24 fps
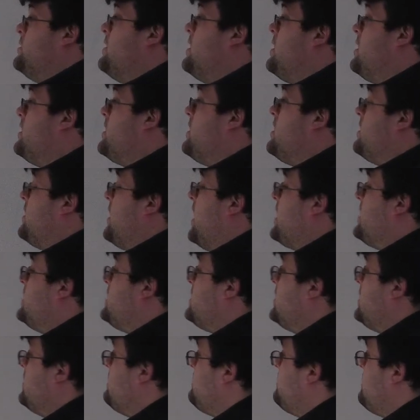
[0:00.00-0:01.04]
in
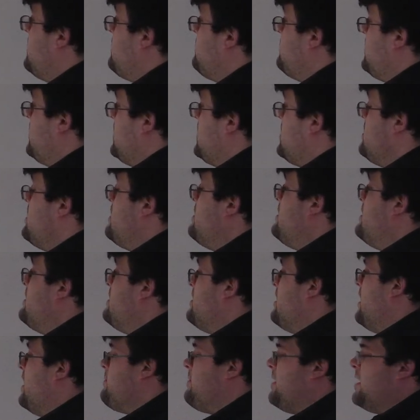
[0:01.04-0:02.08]
1950.
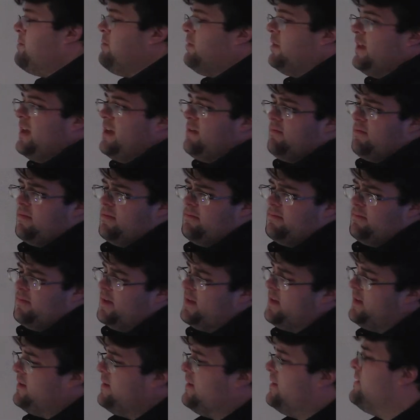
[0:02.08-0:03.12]
Um, I believe
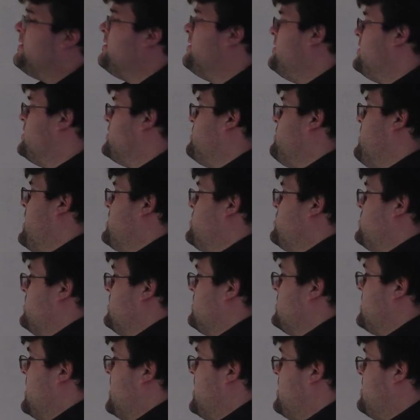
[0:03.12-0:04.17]
this question
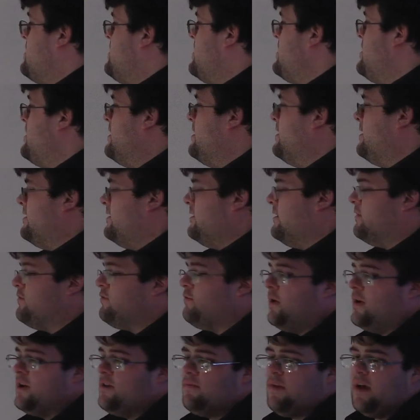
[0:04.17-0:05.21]
said, you know,
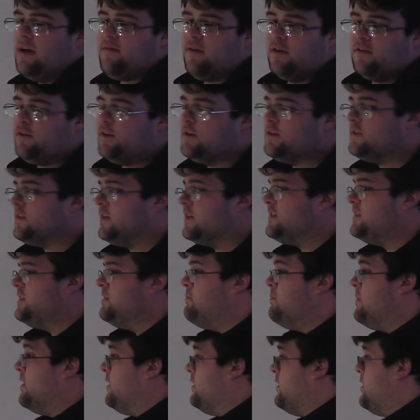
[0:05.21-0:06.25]
2,560
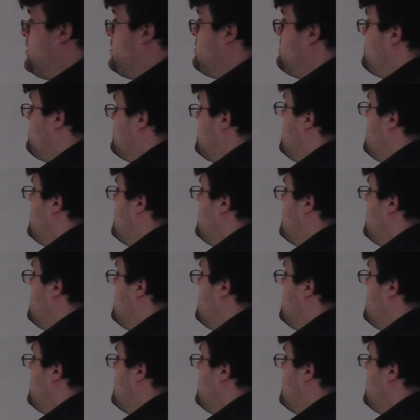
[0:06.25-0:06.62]
million.